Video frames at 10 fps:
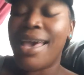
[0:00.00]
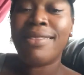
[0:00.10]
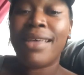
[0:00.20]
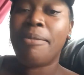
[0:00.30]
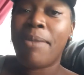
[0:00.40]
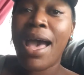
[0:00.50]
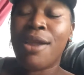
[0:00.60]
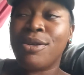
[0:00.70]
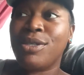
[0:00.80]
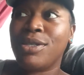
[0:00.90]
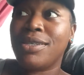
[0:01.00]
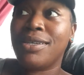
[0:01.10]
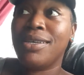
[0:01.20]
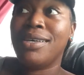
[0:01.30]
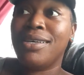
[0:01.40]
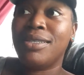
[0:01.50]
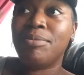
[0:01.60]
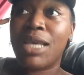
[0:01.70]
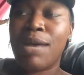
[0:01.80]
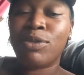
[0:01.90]
And that matters.
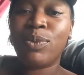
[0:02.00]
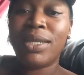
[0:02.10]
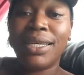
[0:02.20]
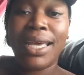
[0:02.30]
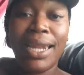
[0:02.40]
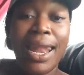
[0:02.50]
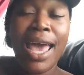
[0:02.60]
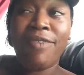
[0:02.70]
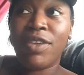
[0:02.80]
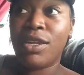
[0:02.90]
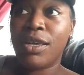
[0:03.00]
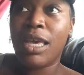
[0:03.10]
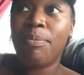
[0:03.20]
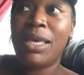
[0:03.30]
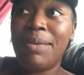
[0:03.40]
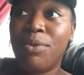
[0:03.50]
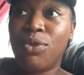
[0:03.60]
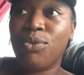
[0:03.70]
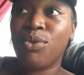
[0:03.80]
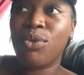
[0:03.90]
Sometimes we look at life and look at
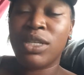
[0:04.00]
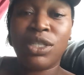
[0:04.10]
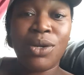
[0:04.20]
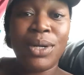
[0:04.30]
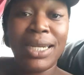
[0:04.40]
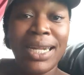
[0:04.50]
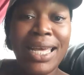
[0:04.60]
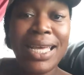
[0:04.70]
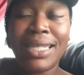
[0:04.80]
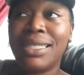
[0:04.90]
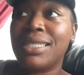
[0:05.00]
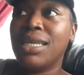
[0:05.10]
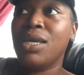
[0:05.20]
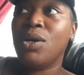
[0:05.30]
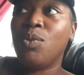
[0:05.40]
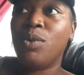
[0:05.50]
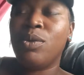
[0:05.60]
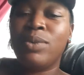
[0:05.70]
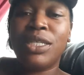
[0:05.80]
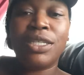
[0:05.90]
people through a certain lens
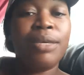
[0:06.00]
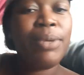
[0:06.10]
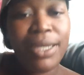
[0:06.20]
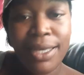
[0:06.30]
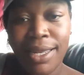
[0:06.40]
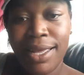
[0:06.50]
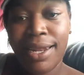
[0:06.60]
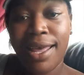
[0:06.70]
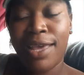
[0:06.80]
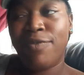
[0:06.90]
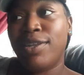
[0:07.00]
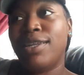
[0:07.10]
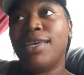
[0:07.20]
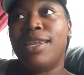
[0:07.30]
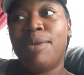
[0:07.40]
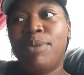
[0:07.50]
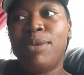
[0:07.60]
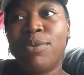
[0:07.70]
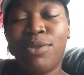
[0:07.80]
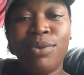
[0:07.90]
when we should be looking at life and looking at people